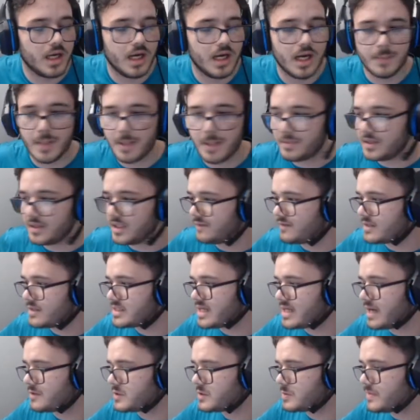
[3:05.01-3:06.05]
Um, I believe this
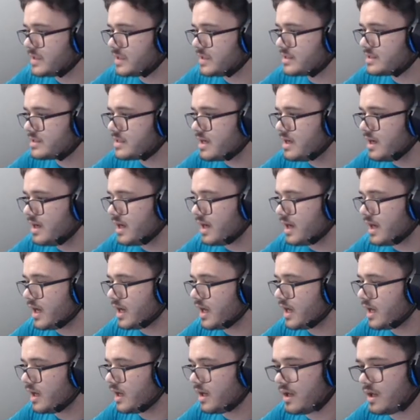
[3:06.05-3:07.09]
outspeeds
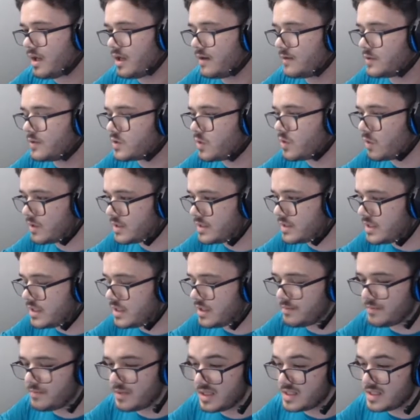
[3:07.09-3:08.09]
a torn team.